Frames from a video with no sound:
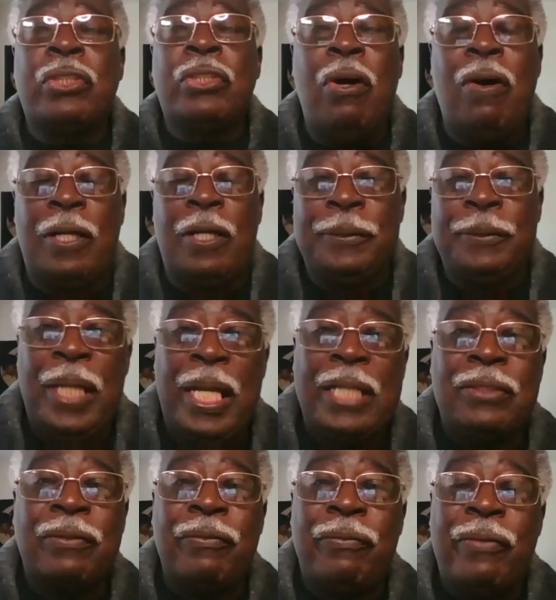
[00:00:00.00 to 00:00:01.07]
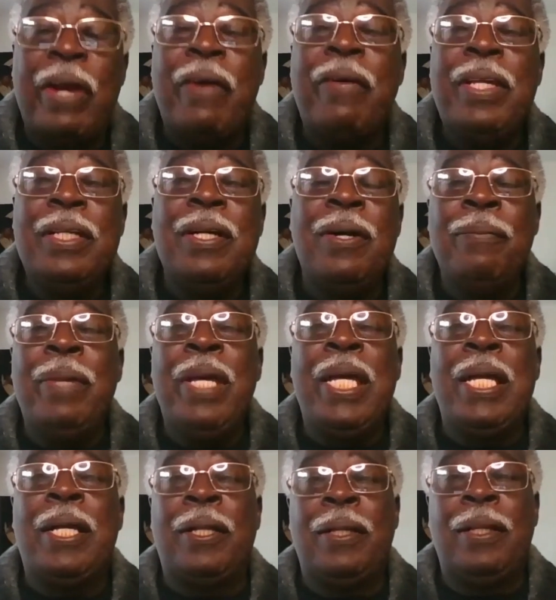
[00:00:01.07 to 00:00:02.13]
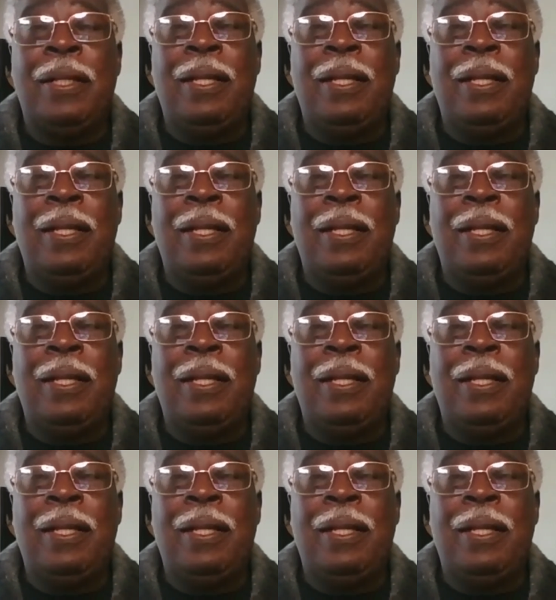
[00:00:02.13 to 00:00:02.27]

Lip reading: taught as a very young man,